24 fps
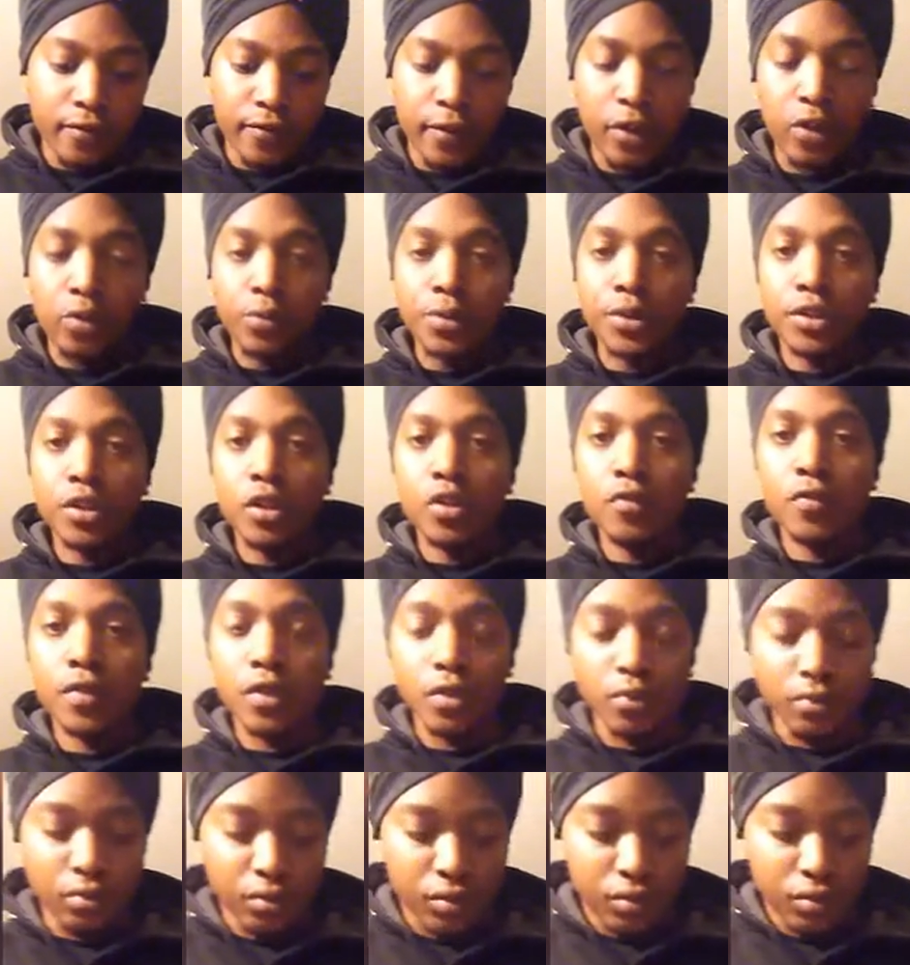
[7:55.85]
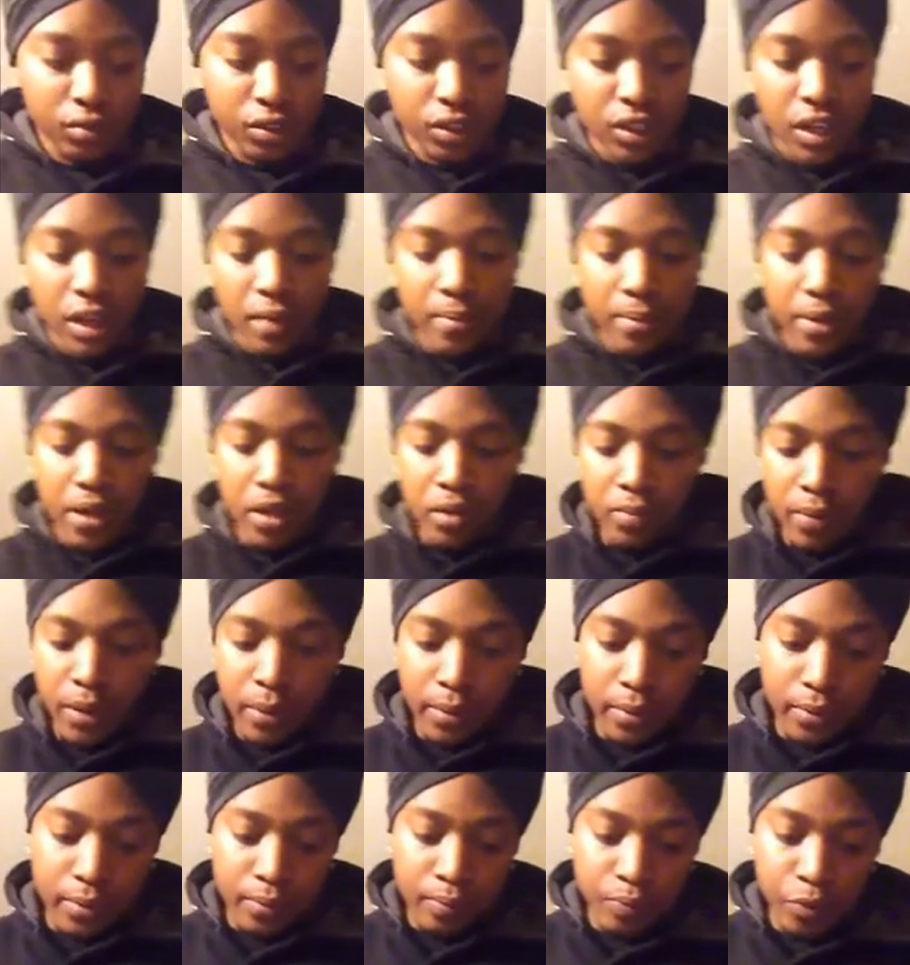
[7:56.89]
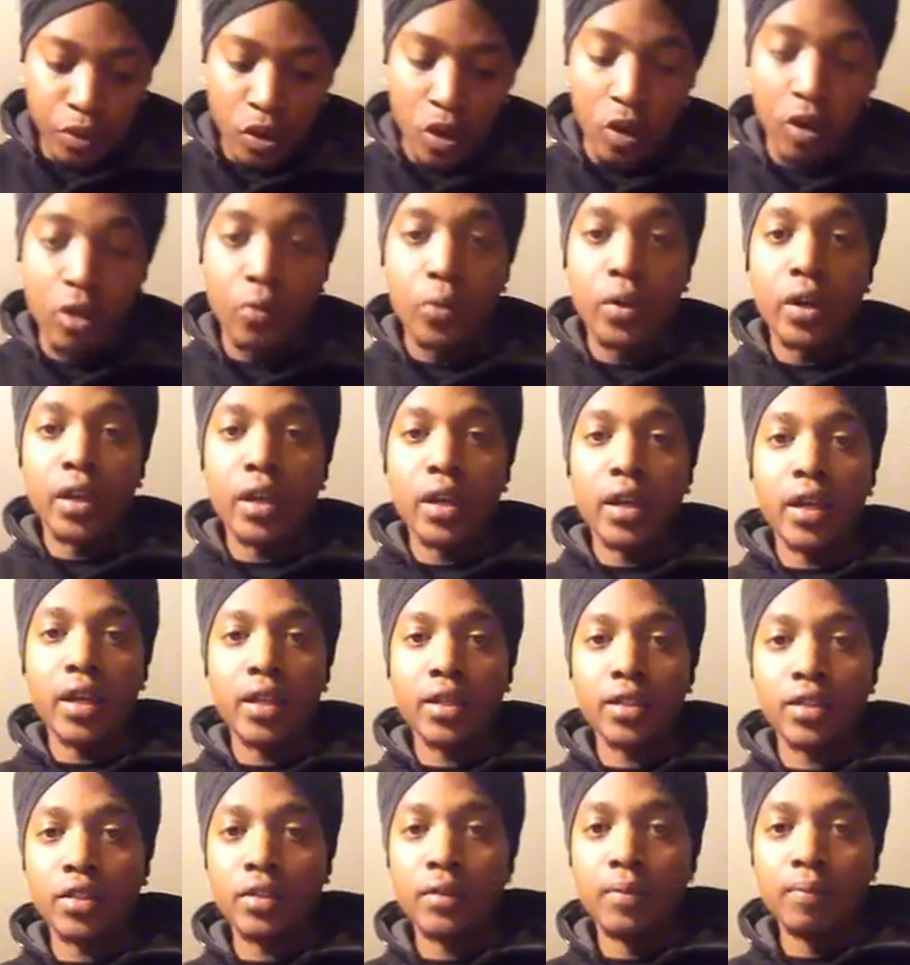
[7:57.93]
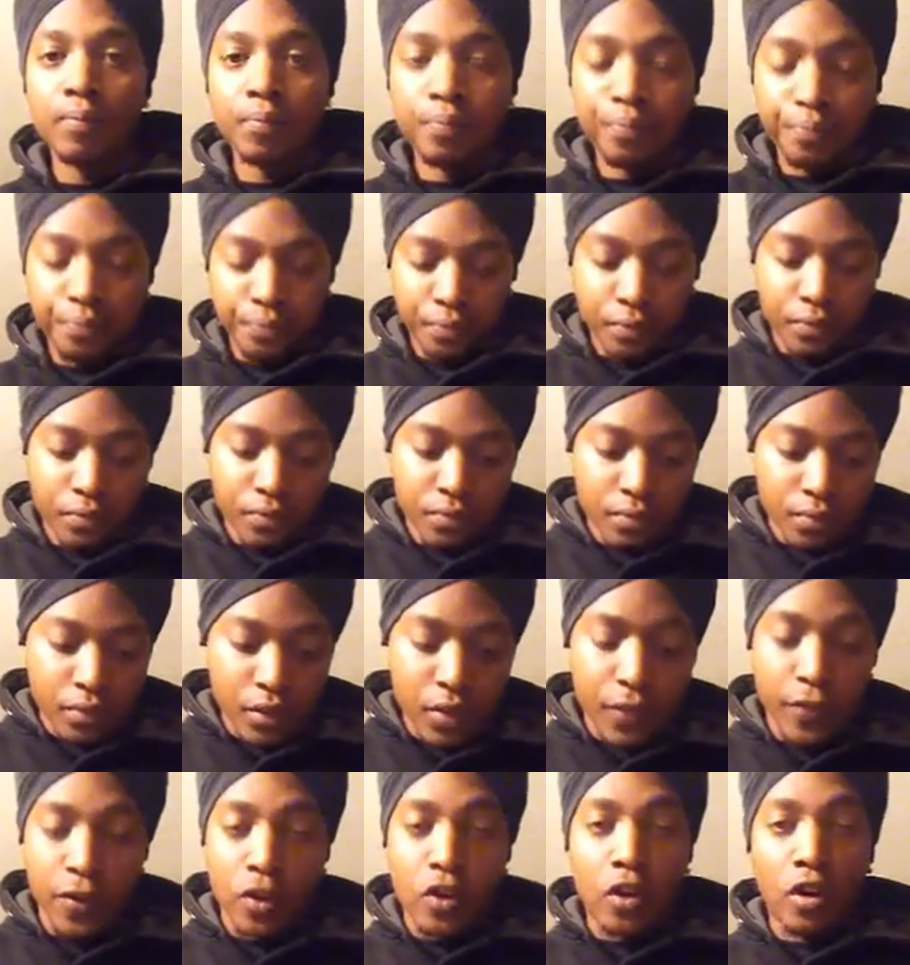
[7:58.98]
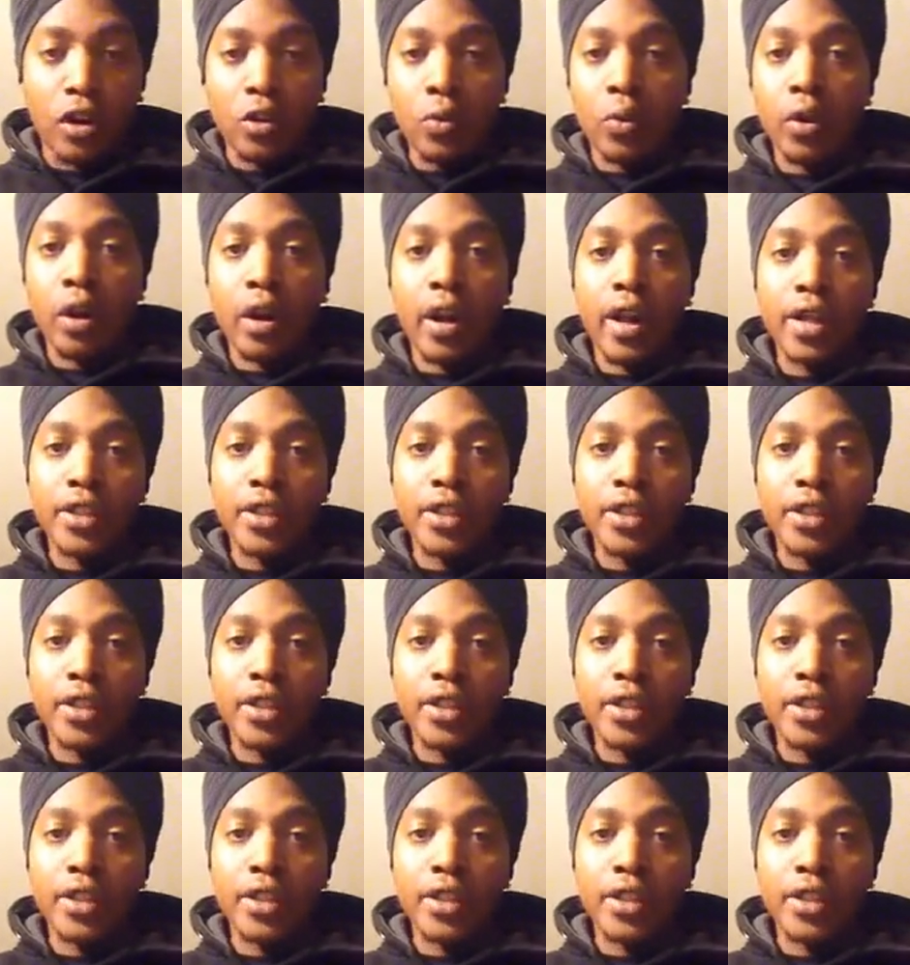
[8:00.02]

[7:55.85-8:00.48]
Fiat, Federal Reserve notes. It's not money, people. Call it what it is. If